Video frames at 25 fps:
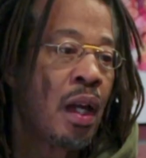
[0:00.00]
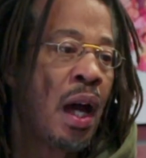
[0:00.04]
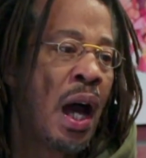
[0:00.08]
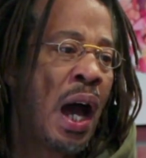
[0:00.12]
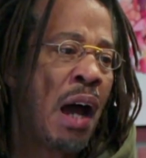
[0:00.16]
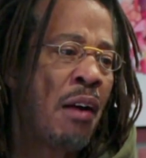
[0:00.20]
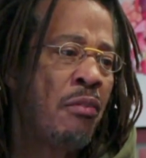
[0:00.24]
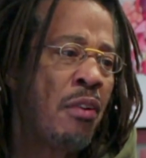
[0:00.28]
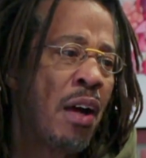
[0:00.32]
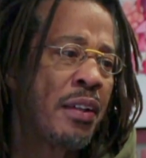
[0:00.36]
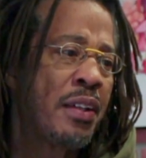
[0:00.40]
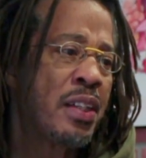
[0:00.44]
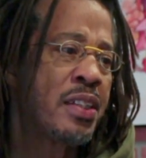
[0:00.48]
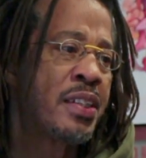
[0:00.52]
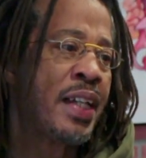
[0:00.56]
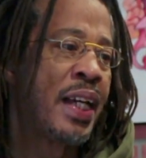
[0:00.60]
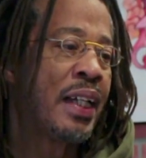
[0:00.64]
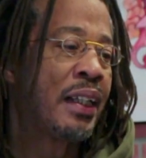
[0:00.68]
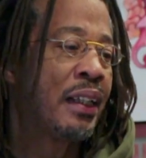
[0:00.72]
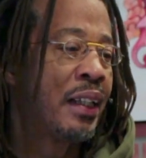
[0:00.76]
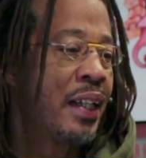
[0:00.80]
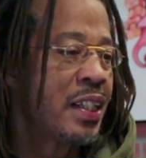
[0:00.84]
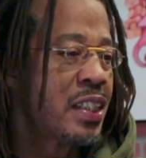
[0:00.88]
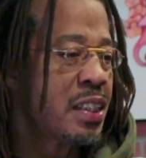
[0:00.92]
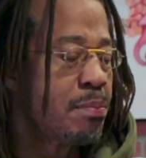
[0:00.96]
I'd rather
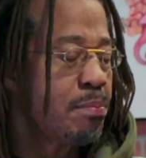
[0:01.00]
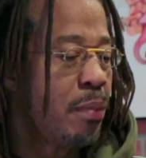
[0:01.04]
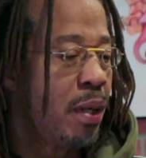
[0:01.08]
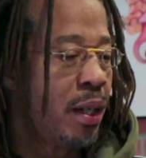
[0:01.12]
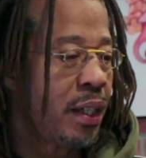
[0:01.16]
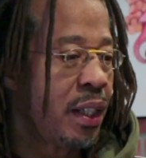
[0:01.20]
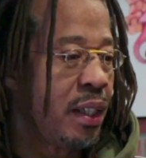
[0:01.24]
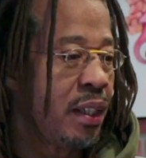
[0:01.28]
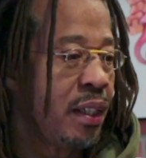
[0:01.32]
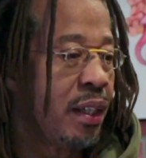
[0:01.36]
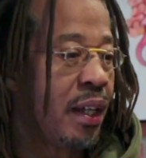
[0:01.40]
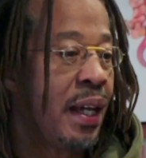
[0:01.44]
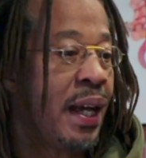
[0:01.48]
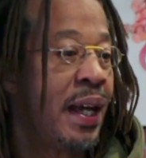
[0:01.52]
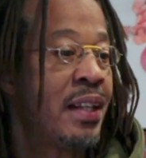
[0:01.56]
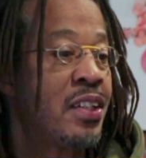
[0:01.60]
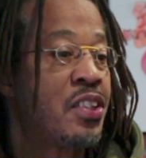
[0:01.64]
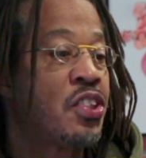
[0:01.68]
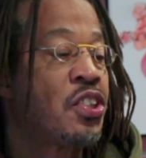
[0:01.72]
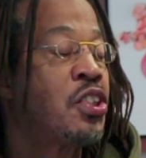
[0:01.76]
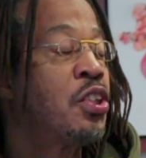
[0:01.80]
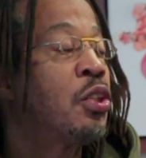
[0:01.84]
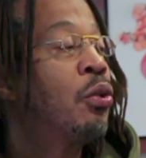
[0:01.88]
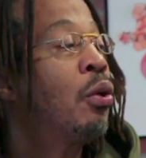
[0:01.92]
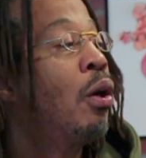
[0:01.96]
take less money and
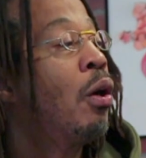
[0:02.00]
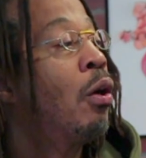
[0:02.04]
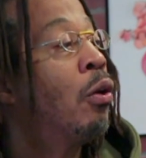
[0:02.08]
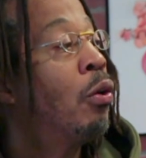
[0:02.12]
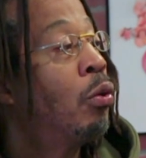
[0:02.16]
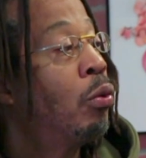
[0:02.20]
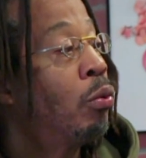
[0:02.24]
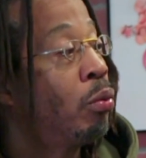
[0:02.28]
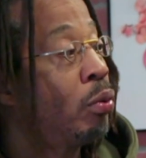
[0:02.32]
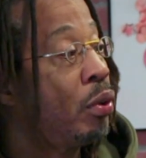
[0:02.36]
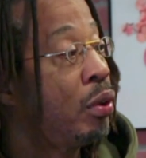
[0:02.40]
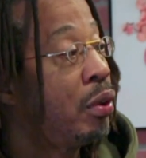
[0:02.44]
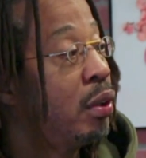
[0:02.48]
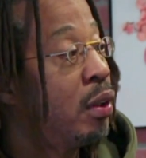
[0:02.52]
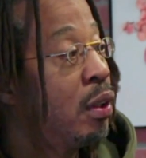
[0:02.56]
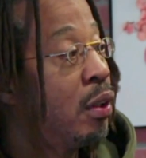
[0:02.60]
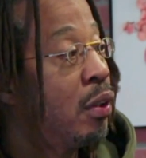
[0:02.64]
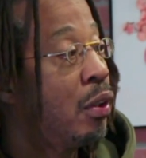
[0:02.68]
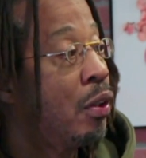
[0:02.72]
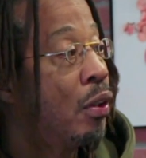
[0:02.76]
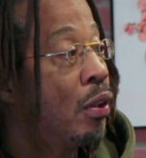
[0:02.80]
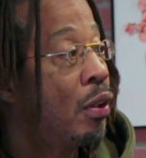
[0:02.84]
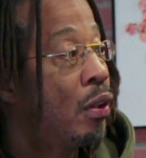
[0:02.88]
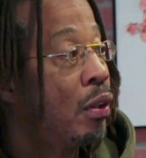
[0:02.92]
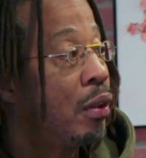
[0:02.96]
still own
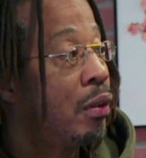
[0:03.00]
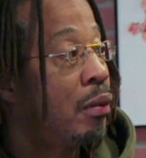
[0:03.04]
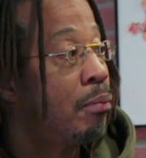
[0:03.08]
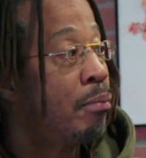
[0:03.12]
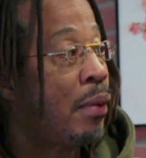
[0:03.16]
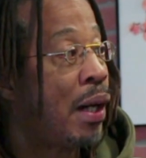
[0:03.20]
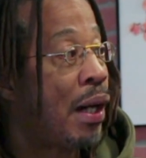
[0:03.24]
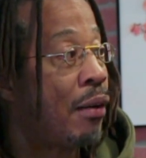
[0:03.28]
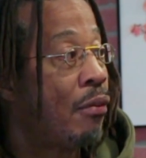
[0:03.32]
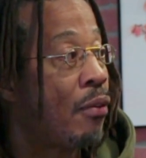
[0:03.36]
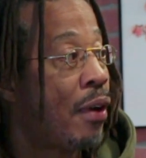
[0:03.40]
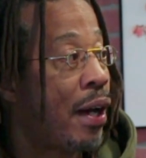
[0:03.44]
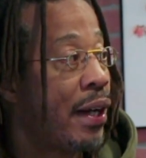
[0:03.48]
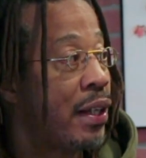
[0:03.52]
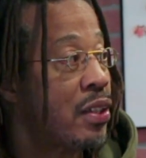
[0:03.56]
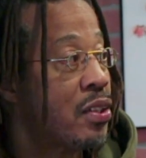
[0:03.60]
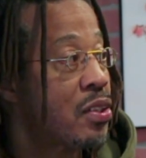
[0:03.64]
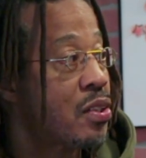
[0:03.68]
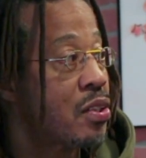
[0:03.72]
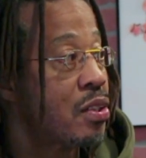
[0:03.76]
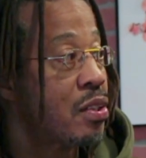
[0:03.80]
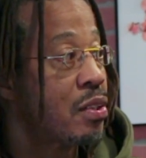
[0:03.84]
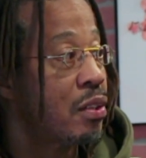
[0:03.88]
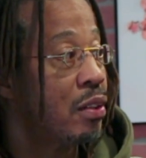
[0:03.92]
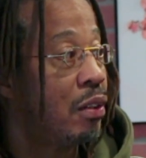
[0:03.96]
my
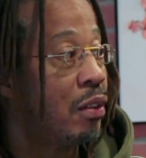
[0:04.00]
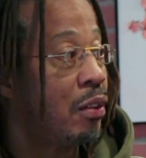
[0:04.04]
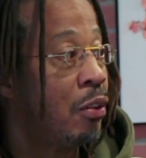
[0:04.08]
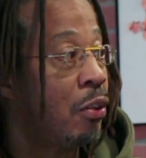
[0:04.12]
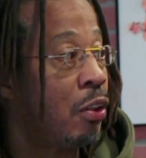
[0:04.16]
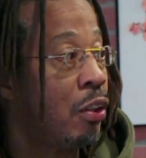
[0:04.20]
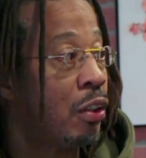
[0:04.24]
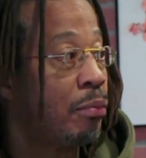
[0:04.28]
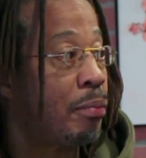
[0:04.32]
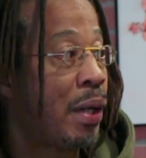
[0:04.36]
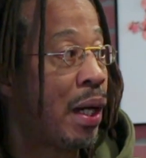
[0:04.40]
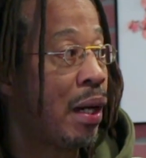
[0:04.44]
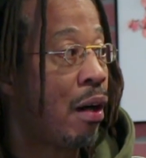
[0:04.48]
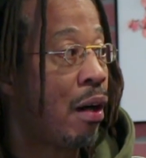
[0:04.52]
rights or my